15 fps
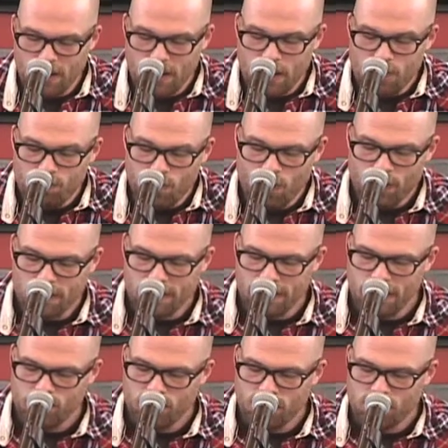
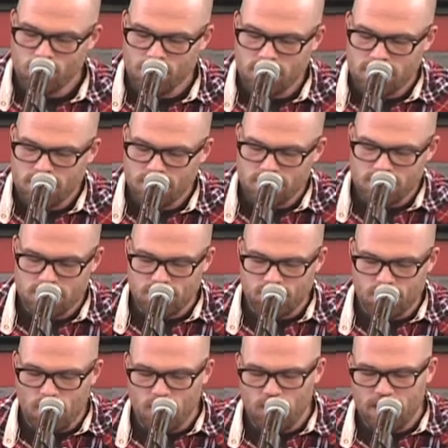Importantly, Winterward shows us a
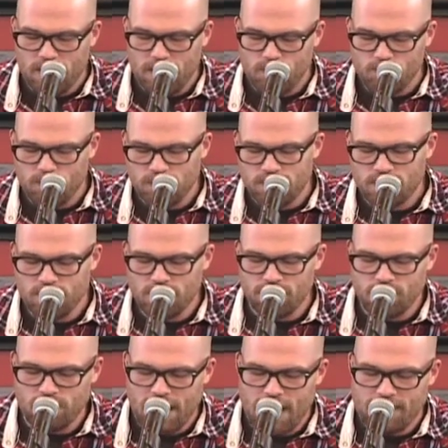poet in pursuit
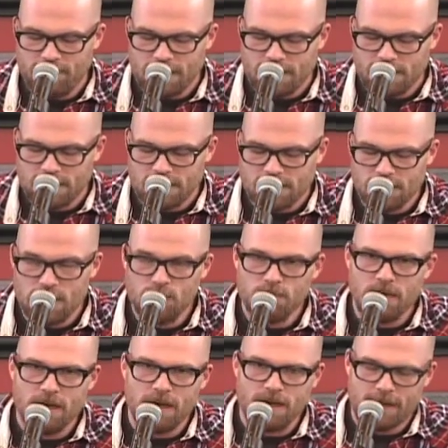of crafting a slim,